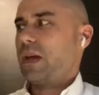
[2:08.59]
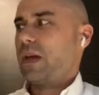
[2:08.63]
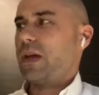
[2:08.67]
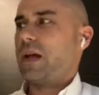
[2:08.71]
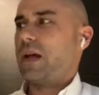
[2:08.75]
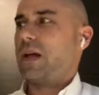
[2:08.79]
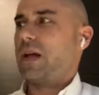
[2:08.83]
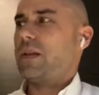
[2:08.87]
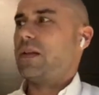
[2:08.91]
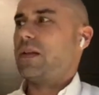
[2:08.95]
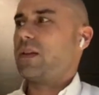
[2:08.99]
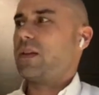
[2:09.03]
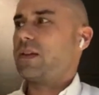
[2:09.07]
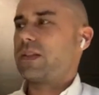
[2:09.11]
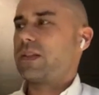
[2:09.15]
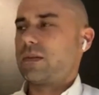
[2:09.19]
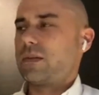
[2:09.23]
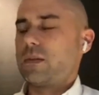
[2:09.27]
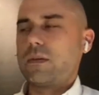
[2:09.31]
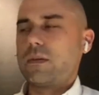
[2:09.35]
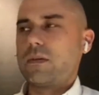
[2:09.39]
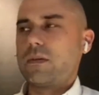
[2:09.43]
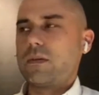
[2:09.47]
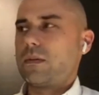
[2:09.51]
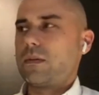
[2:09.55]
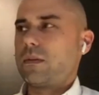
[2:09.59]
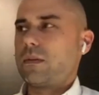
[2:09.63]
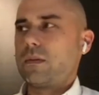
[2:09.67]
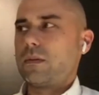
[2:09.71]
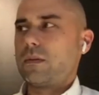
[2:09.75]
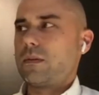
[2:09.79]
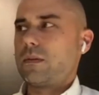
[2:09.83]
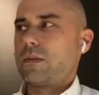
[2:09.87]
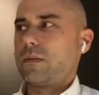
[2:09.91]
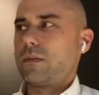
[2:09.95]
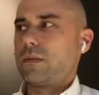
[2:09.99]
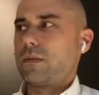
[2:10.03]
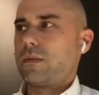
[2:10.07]
And just
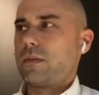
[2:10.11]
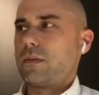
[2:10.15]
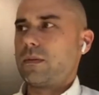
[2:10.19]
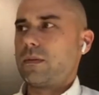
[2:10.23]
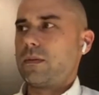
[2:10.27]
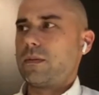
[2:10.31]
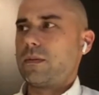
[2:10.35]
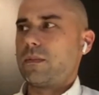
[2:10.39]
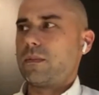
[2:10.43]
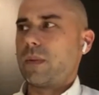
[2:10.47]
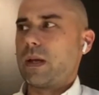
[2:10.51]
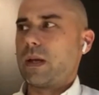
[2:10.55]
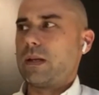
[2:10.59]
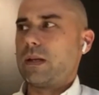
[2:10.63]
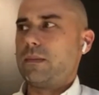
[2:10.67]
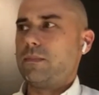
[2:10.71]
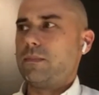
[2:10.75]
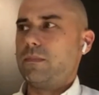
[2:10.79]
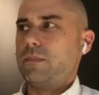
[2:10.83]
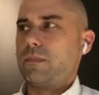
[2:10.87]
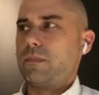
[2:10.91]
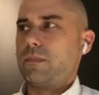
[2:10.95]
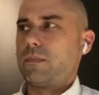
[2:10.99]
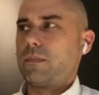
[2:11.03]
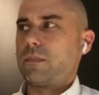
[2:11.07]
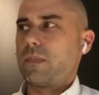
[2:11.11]
my